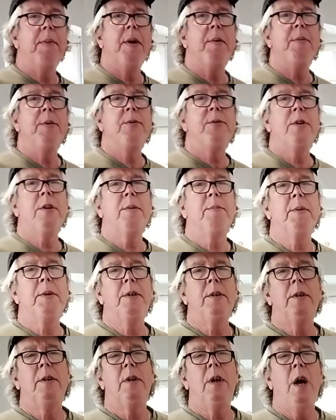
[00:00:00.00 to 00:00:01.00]
peppers that have
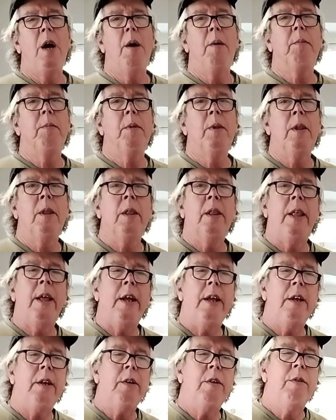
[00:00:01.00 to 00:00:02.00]
been
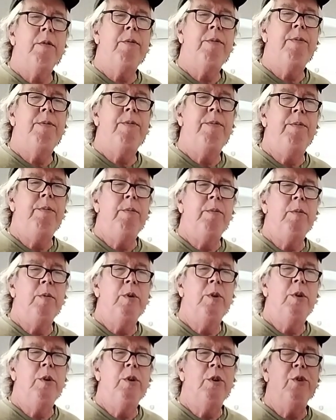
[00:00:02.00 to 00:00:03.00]
let
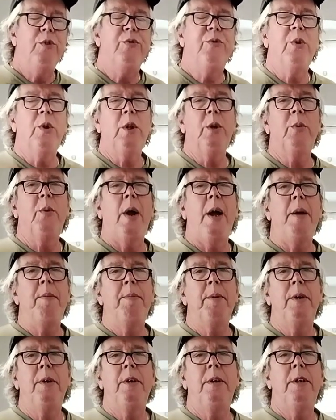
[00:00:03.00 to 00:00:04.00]
to fully
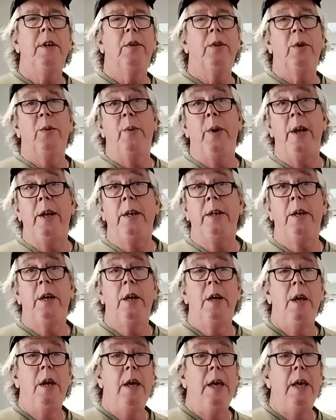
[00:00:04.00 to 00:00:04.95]
ripen until they're red.